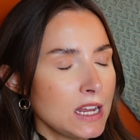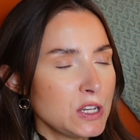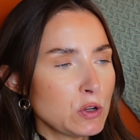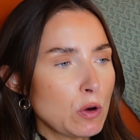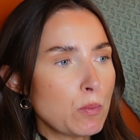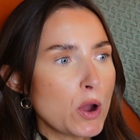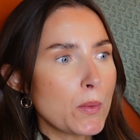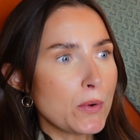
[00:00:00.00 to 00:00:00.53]
to
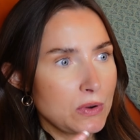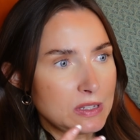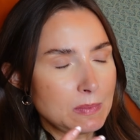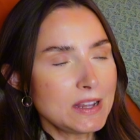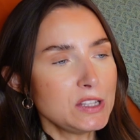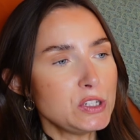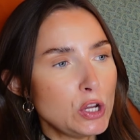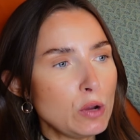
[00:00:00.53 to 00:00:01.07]
a point where it was a
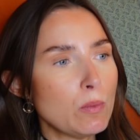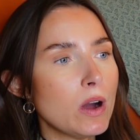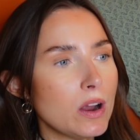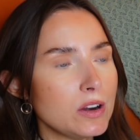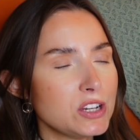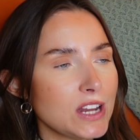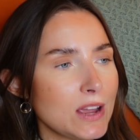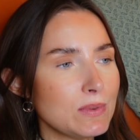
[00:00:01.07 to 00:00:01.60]
bit too
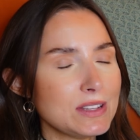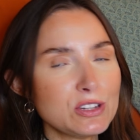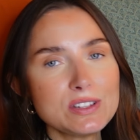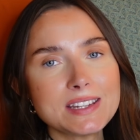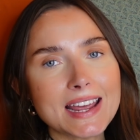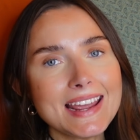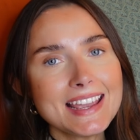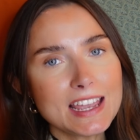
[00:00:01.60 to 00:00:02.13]
much, it was just
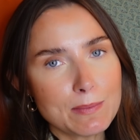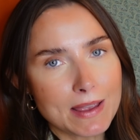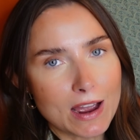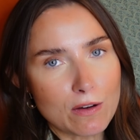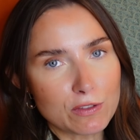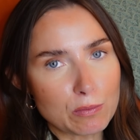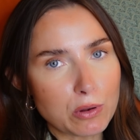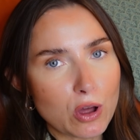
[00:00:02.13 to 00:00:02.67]
taking me out
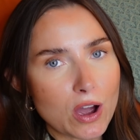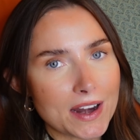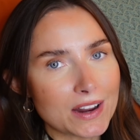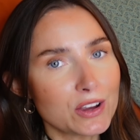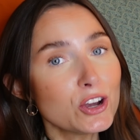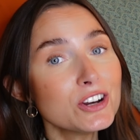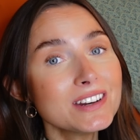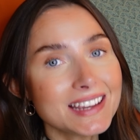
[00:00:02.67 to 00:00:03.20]
of the plot, and I
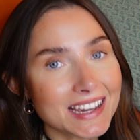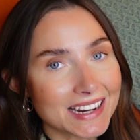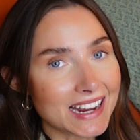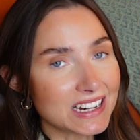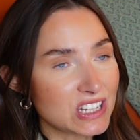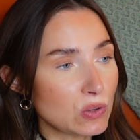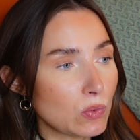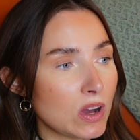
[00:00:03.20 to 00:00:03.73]
couldn't
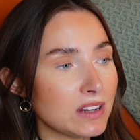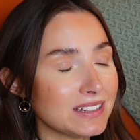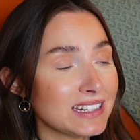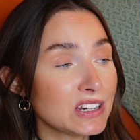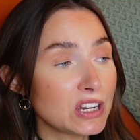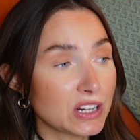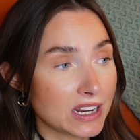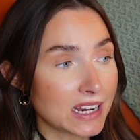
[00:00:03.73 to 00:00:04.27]
connect to the world and I
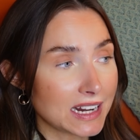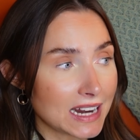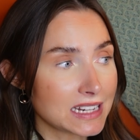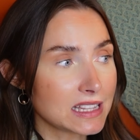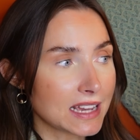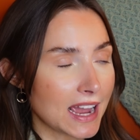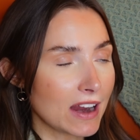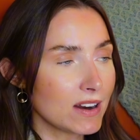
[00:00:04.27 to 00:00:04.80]
couldn't connect to
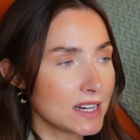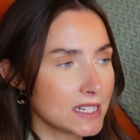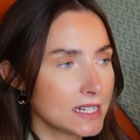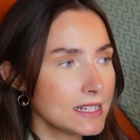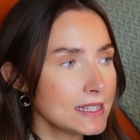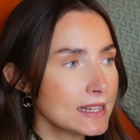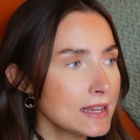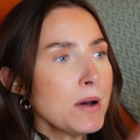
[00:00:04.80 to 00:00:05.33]
the
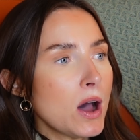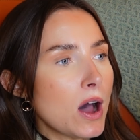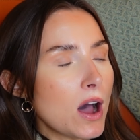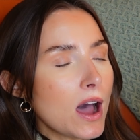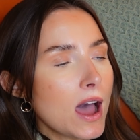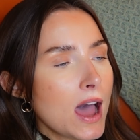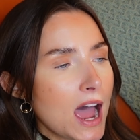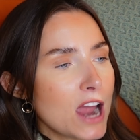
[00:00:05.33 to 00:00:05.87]
characters.
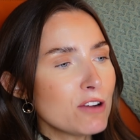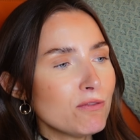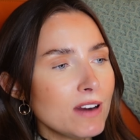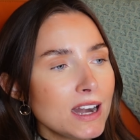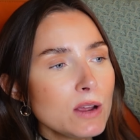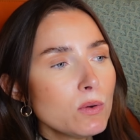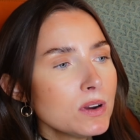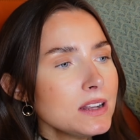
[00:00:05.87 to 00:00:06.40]
But I
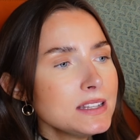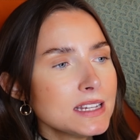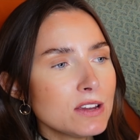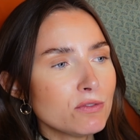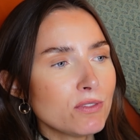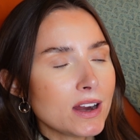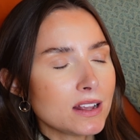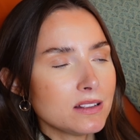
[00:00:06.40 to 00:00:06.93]
really wanted to
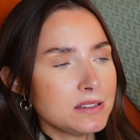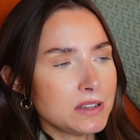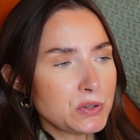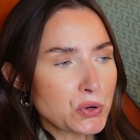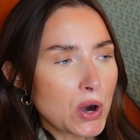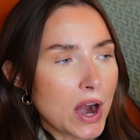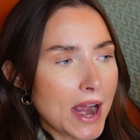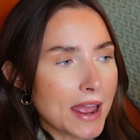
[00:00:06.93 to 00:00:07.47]
give Reckless a
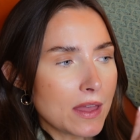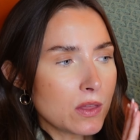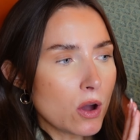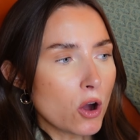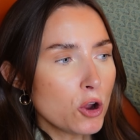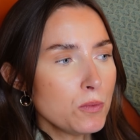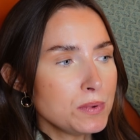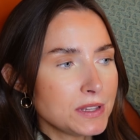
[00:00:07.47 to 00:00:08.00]
try in the
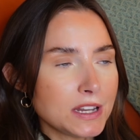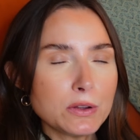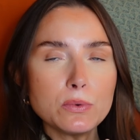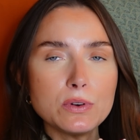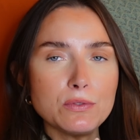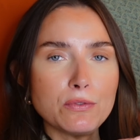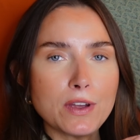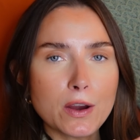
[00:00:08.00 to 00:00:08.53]
hopes that it
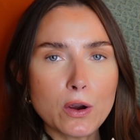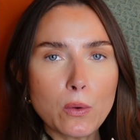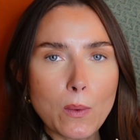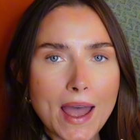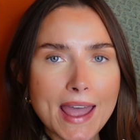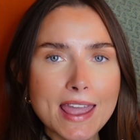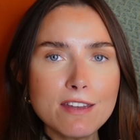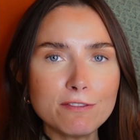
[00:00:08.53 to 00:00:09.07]
would veer
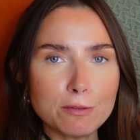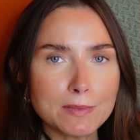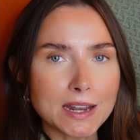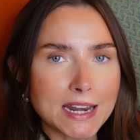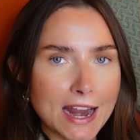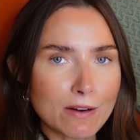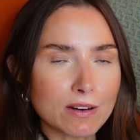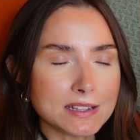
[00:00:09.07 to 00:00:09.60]
away from
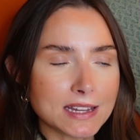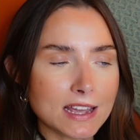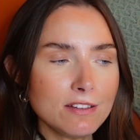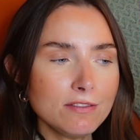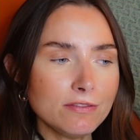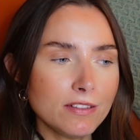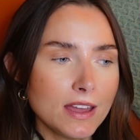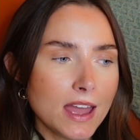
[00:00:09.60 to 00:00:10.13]
that
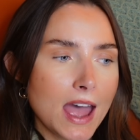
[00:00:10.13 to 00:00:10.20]
narrative